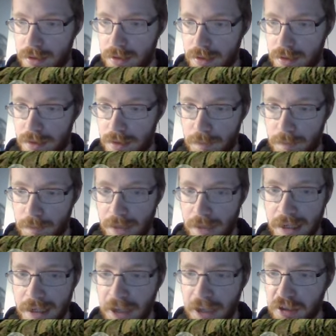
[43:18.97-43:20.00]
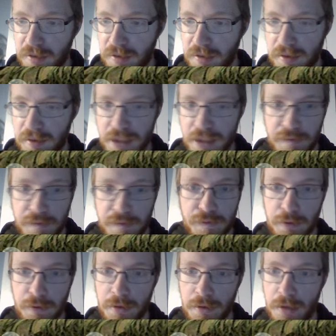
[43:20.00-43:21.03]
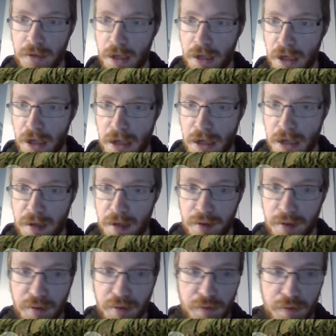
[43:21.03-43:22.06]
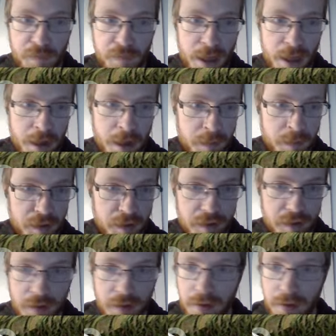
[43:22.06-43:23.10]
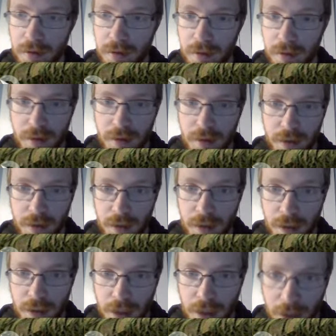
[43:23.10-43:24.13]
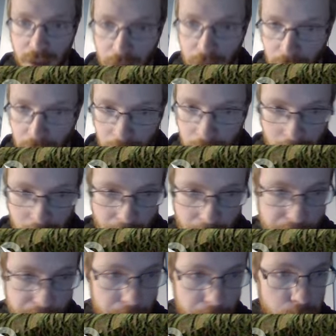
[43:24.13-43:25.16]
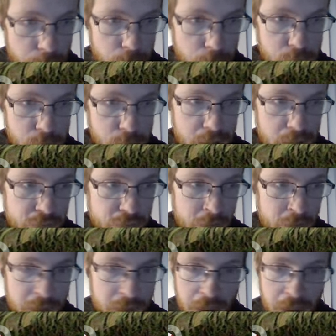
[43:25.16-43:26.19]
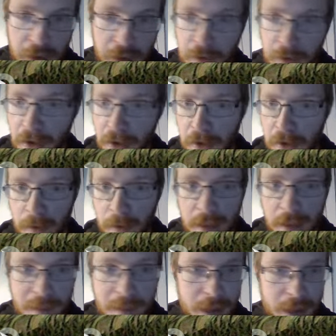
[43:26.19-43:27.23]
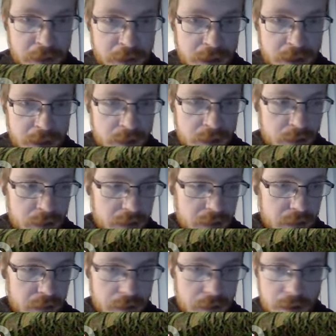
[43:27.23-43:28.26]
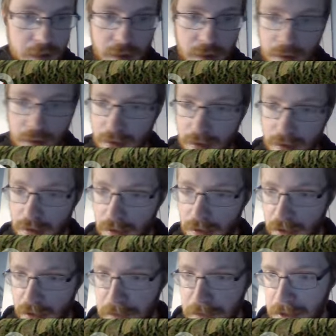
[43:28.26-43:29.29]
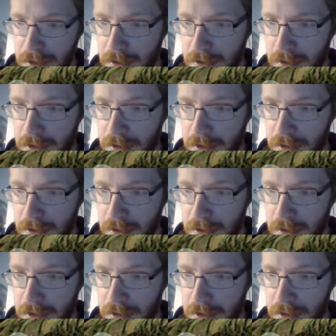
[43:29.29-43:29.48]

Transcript: Mainland because it's Gen 4. Uh, lots of palms. Uh, apart from that, I don't know, not many mountains. I mean,